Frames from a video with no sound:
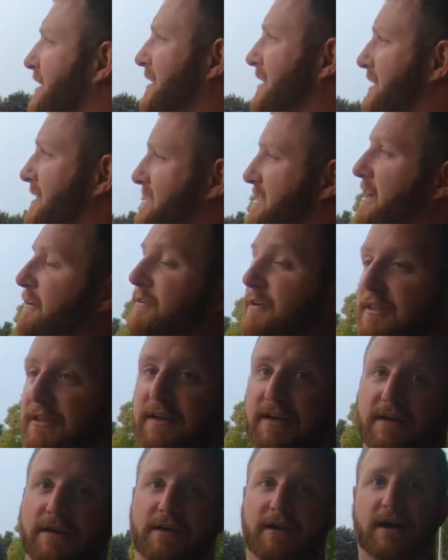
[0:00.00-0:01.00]
is
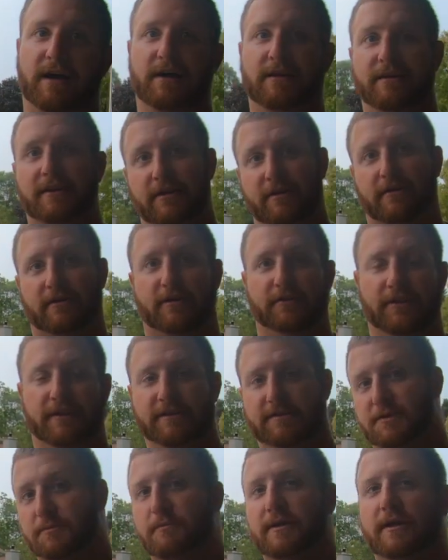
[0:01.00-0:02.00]
everything on here on the
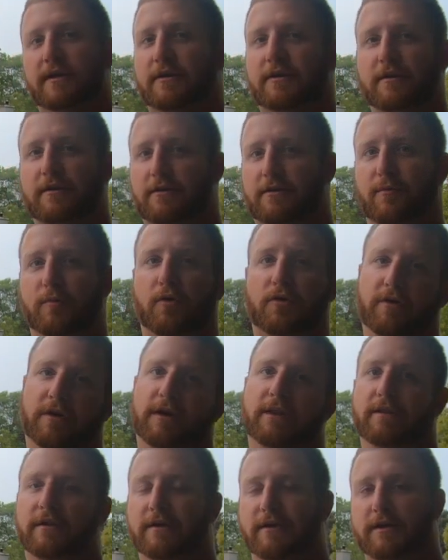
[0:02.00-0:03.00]
Dominica Amore,
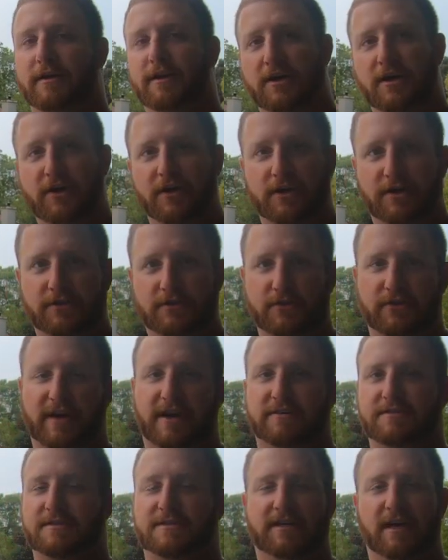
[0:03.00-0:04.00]
the
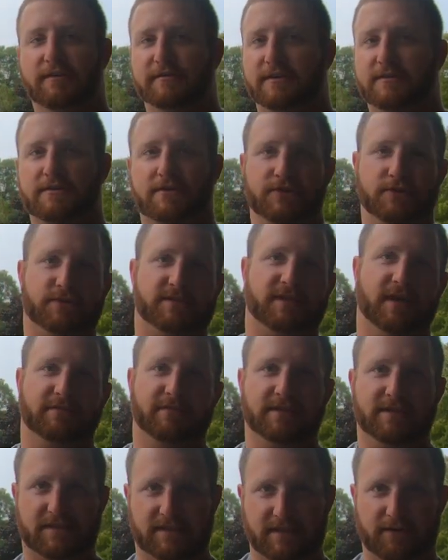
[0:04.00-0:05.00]
2007 270
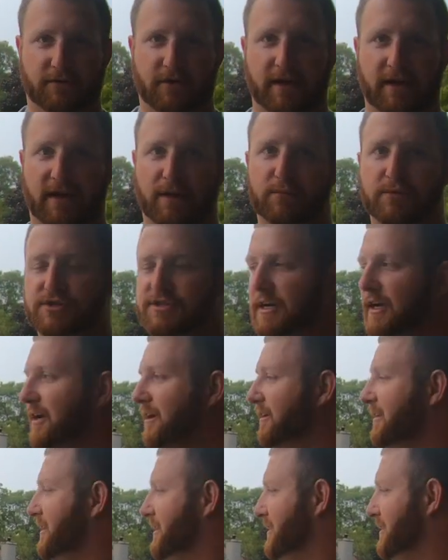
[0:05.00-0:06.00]
Sea Ray Amberjack.
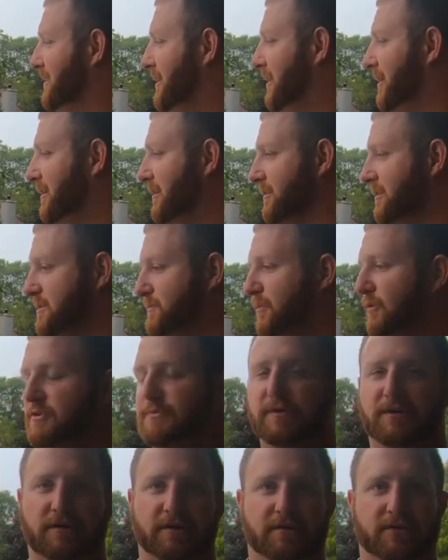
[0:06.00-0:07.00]
This boat's
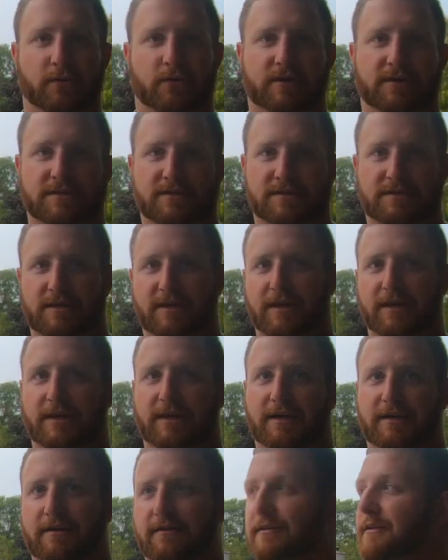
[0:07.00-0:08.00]
been good to us,
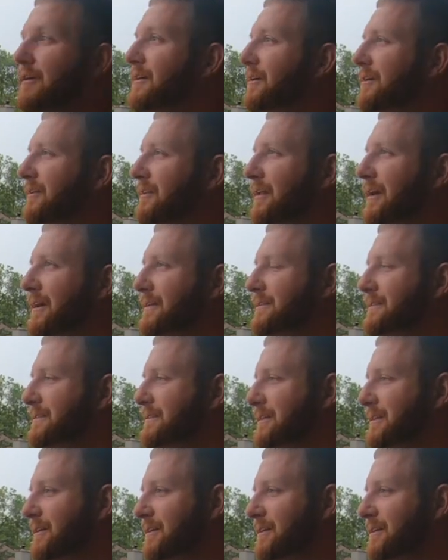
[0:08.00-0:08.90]
and that's